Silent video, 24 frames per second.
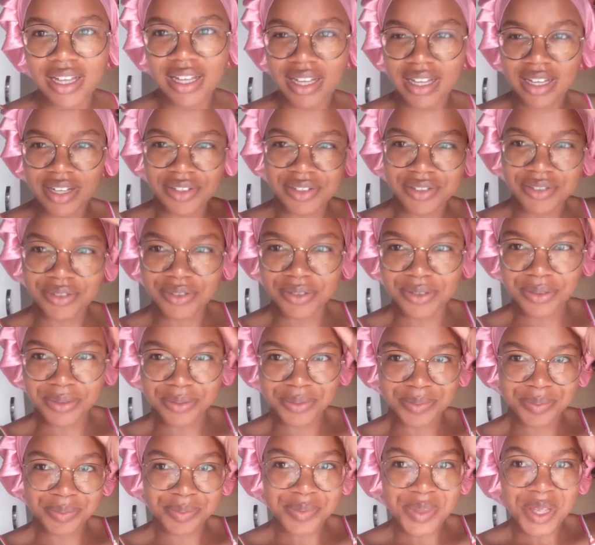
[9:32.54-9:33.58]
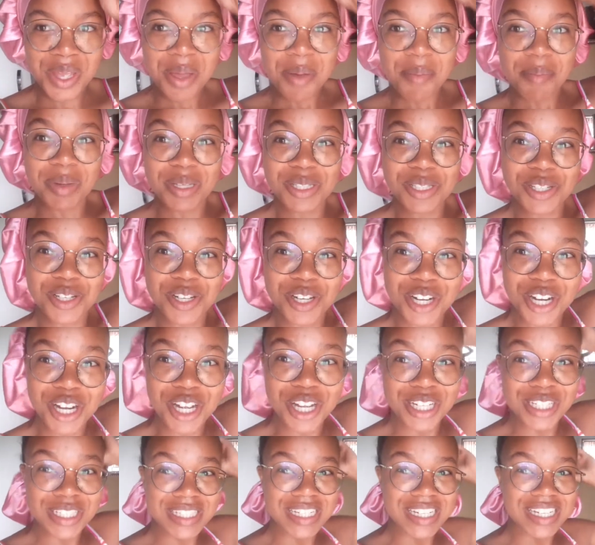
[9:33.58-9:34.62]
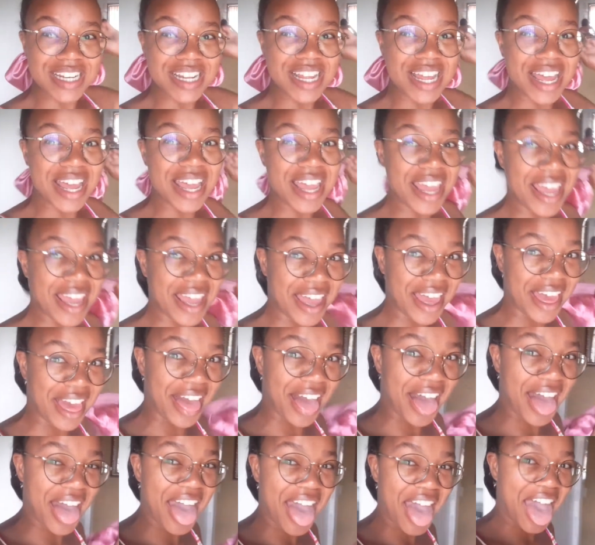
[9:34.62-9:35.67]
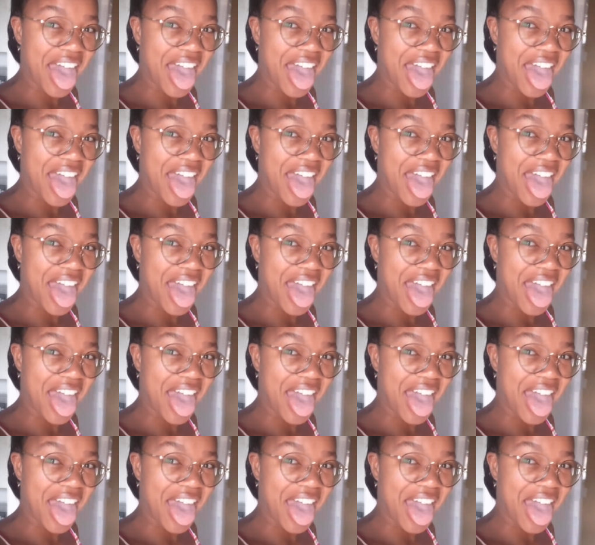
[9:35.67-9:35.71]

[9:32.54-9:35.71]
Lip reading: don't know. But your girl did her hair.